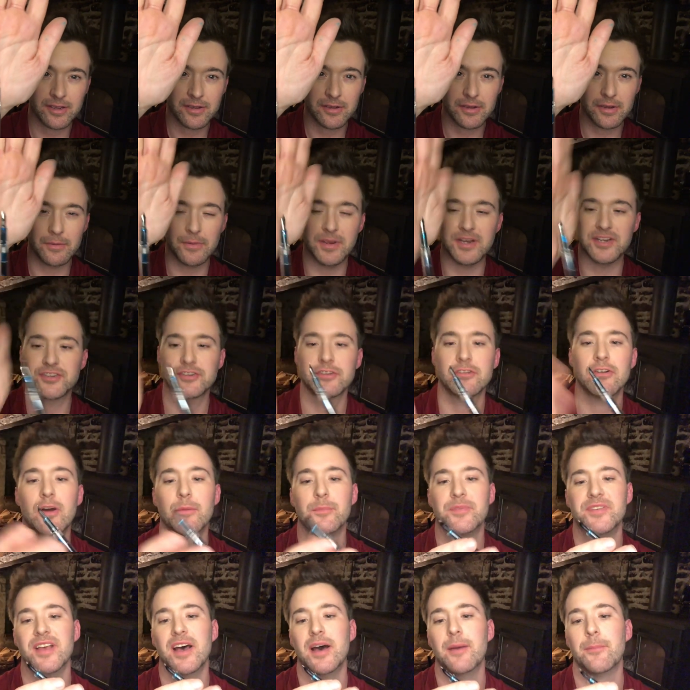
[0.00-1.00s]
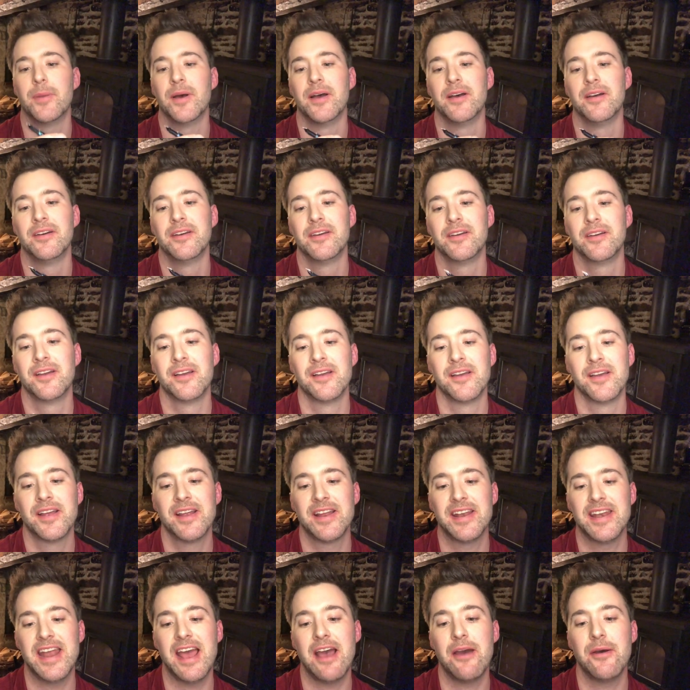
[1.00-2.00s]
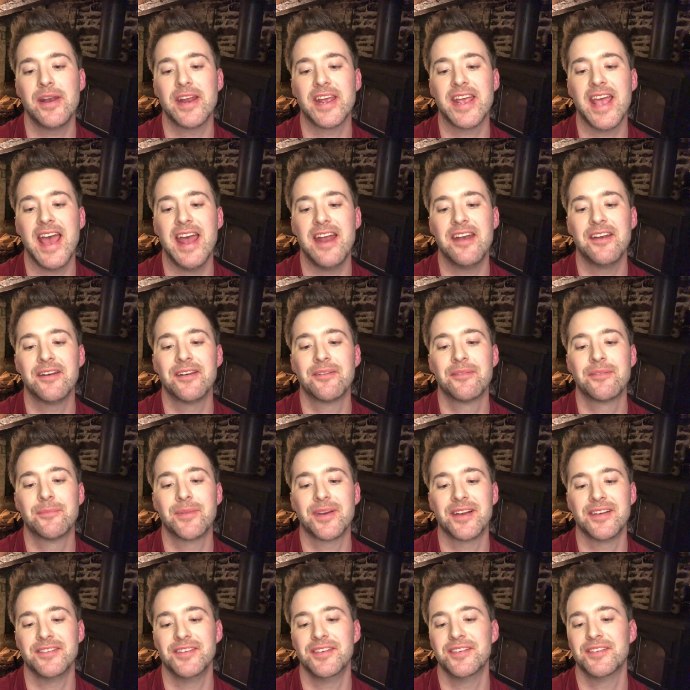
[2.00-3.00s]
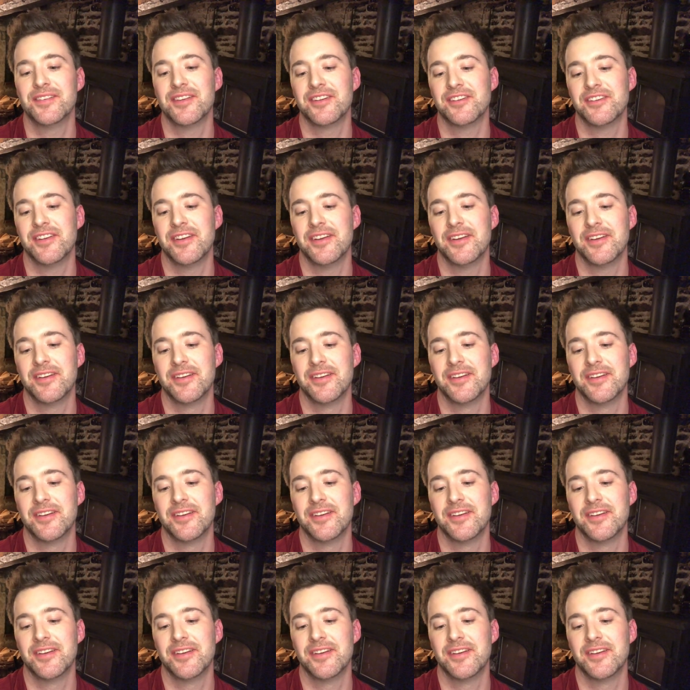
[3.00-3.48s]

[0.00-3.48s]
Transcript: which crops up now and again because it's such a